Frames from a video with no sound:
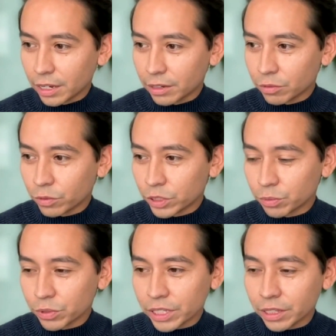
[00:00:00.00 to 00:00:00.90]
was
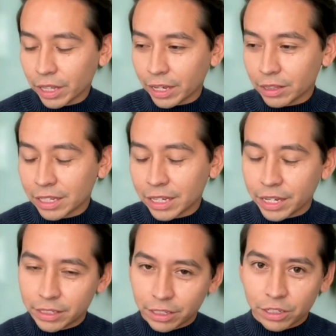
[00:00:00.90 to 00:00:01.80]
really like leaning
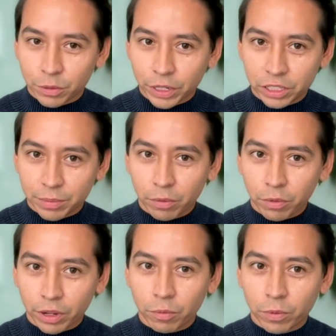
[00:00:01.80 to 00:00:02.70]
into this question about
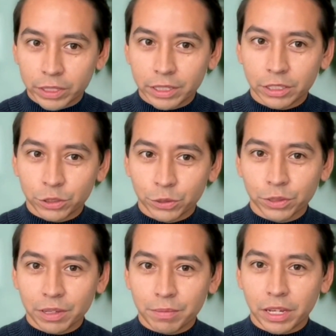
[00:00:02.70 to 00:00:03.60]
like, what does it
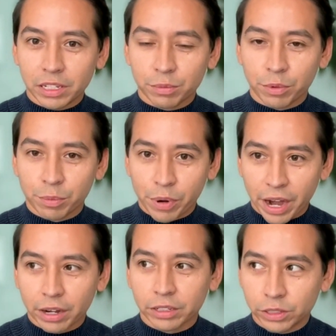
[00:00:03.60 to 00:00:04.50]
truly mean to
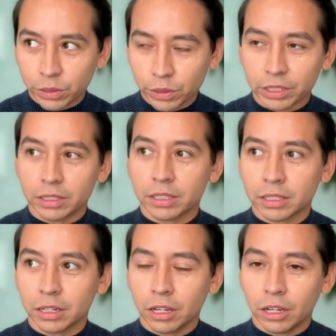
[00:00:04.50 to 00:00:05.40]
prepare
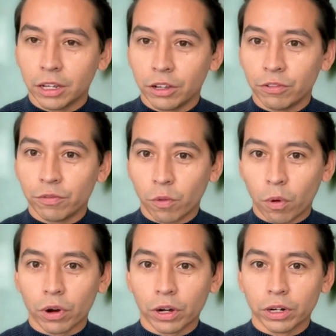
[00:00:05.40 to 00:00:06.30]
students
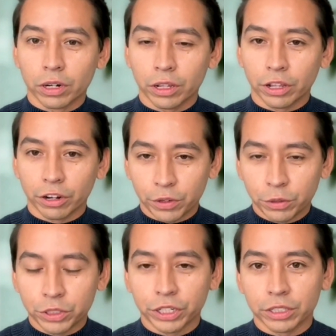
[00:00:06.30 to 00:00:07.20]
for their
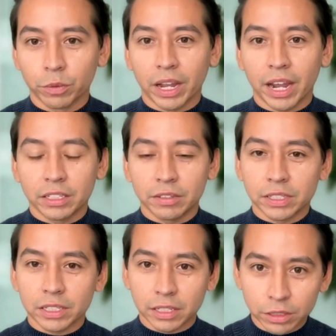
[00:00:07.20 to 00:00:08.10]
futures? What kinds of
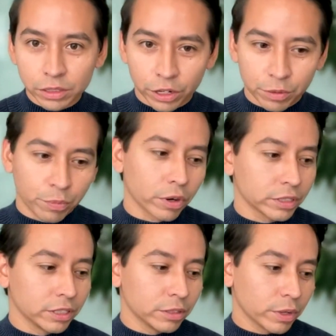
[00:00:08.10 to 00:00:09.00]
skills are
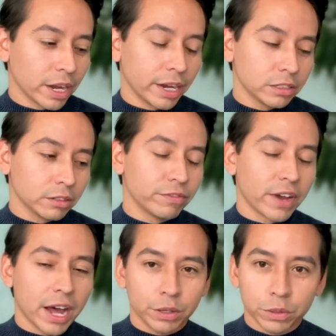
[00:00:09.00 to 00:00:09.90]
important? What kinds of
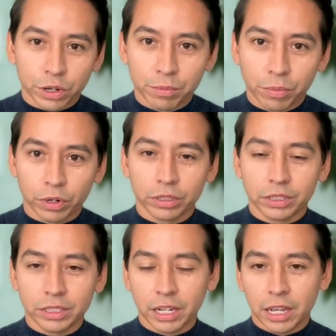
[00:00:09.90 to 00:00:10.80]
values are
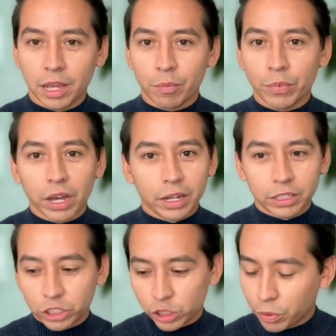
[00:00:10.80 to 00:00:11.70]
important?
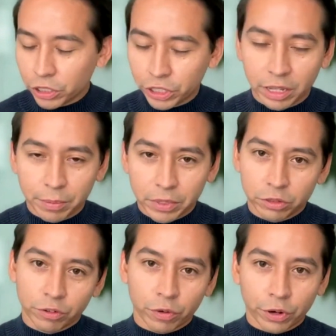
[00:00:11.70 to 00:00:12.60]
Beyond just pushing them
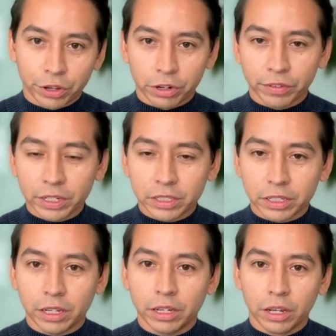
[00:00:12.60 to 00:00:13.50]
into a four-year
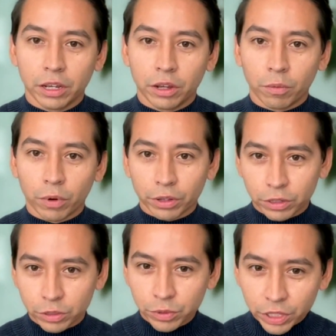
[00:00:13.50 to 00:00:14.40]
university, what are
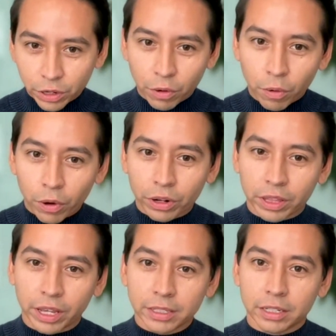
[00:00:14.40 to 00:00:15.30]
those really core
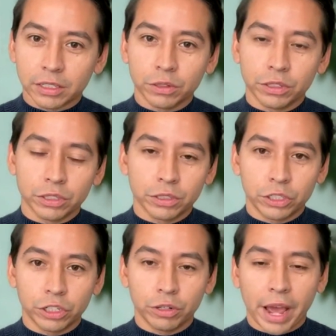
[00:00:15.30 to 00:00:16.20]
things that students
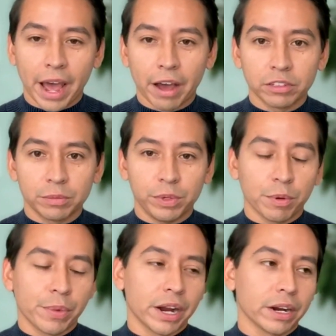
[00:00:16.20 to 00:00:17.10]
should have to be
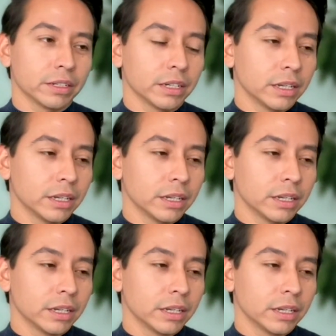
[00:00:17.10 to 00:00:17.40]
prepared?